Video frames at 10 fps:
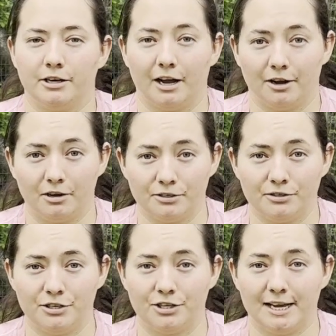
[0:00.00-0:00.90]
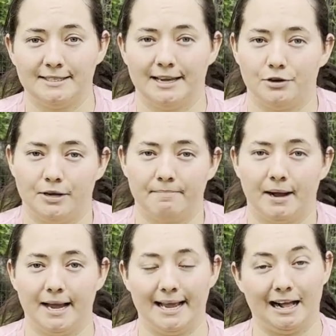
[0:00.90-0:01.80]
also suggest that you can
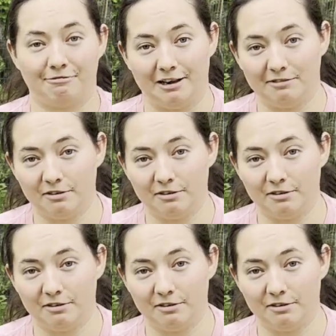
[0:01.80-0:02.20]
buy alfalfa